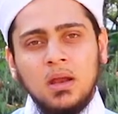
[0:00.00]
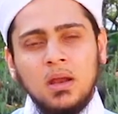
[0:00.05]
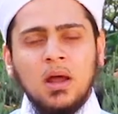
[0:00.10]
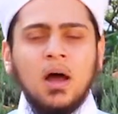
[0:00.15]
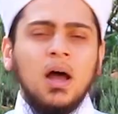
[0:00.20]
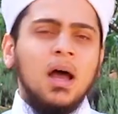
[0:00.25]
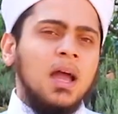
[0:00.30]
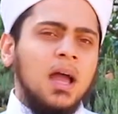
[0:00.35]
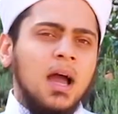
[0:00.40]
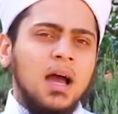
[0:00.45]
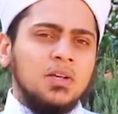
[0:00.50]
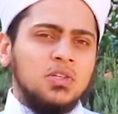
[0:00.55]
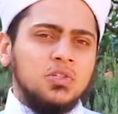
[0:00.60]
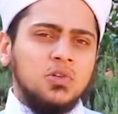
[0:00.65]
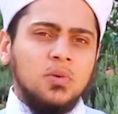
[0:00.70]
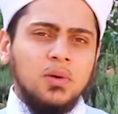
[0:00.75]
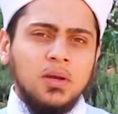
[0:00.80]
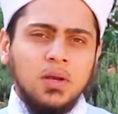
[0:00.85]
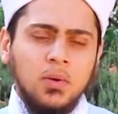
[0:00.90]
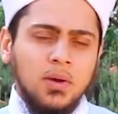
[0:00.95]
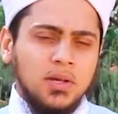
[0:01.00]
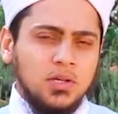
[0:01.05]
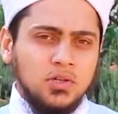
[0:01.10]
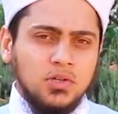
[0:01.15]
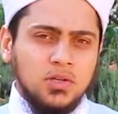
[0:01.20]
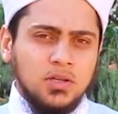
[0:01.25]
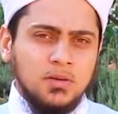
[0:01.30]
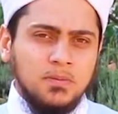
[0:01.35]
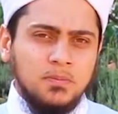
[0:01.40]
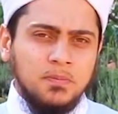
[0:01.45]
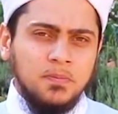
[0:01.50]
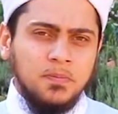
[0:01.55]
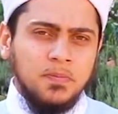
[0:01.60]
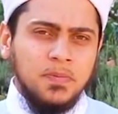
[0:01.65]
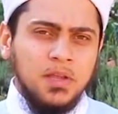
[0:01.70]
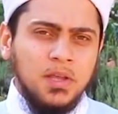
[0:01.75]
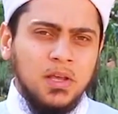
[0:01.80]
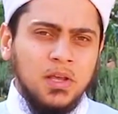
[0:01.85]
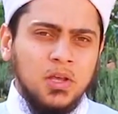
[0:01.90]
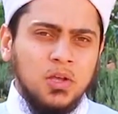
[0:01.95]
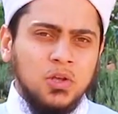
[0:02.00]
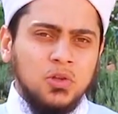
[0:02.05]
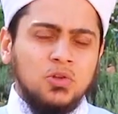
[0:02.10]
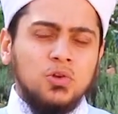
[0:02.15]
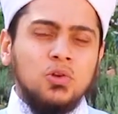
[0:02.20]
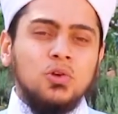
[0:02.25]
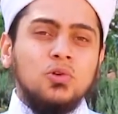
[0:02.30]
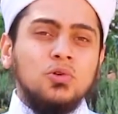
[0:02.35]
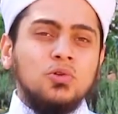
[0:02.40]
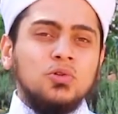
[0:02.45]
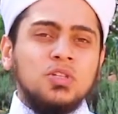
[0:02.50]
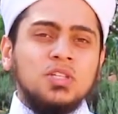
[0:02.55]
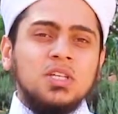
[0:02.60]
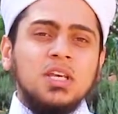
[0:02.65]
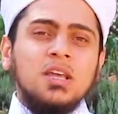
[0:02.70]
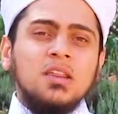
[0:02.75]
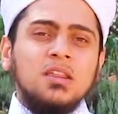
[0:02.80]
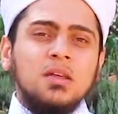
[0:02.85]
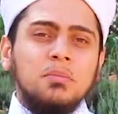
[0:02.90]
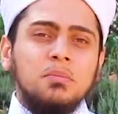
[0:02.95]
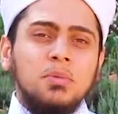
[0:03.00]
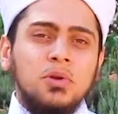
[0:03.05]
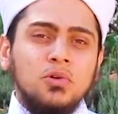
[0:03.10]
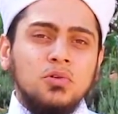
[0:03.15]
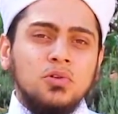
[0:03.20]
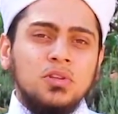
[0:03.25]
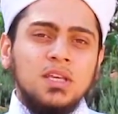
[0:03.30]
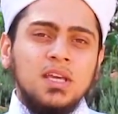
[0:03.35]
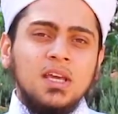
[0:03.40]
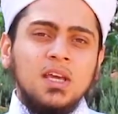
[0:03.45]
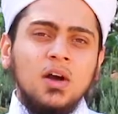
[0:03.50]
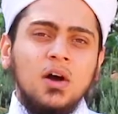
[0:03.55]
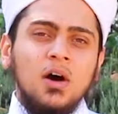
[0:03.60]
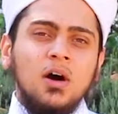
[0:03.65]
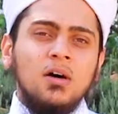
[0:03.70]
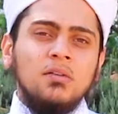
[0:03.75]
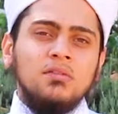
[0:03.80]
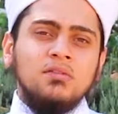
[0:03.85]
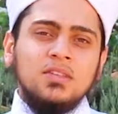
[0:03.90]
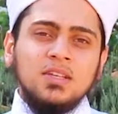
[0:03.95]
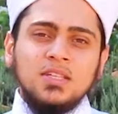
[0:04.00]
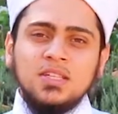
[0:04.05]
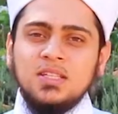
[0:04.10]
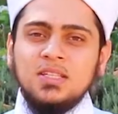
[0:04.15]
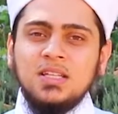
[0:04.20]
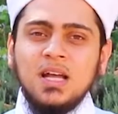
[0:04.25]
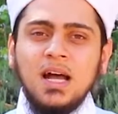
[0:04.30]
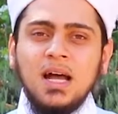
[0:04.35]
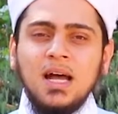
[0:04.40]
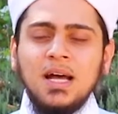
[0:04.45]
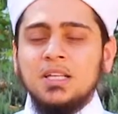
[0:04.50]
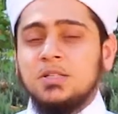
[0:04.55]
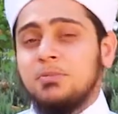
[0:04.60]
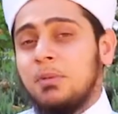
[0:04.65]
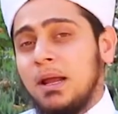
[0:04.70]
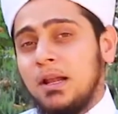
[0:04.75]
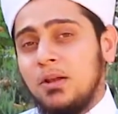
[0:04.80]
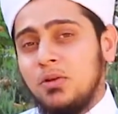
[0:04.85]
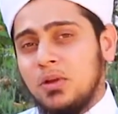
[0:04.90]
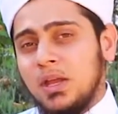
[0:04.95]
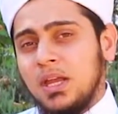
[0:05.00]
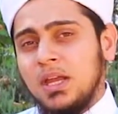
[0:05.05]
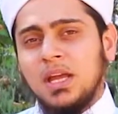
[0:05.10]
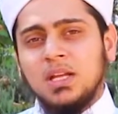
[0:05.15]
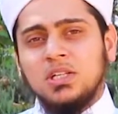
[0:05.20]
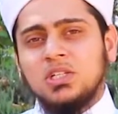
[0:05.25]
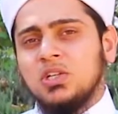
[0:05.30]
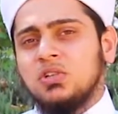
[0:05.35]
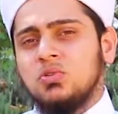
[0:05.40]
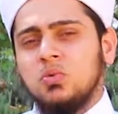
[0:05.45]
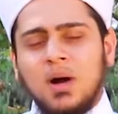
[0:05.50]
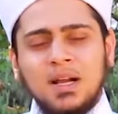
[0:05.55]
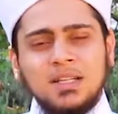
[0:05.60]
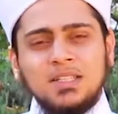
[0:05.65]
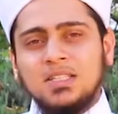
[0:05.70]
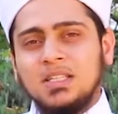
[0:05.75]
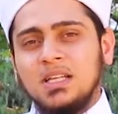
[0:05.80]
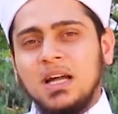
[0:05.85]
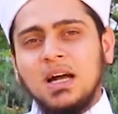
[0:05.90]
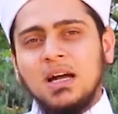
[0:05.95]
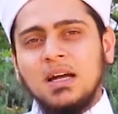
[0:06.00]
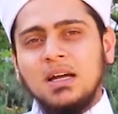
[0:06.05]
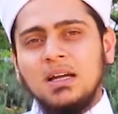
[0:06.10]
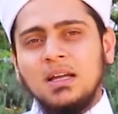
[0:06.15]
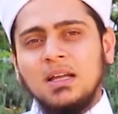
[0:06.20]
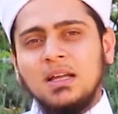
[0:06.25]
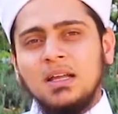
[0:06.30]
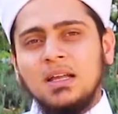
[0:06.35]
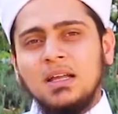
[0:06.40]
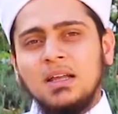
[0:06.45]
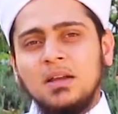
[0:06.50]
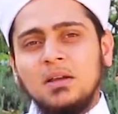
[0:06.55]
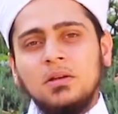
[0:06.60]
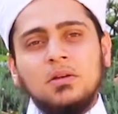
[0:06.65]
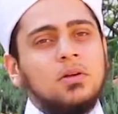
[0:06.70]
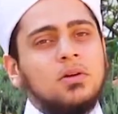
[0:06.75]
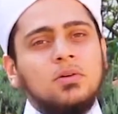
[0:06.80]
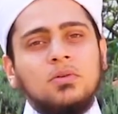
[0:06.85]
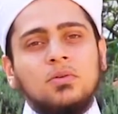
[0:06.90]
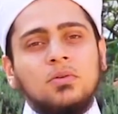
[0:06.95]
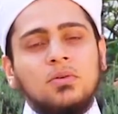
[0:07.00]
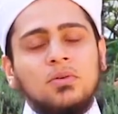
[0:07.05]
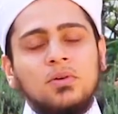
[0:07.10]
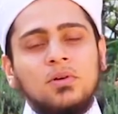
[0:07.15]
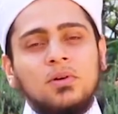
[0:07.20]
Now I ask you a question. Do you see the beauty of the stars by looking at just one star? No.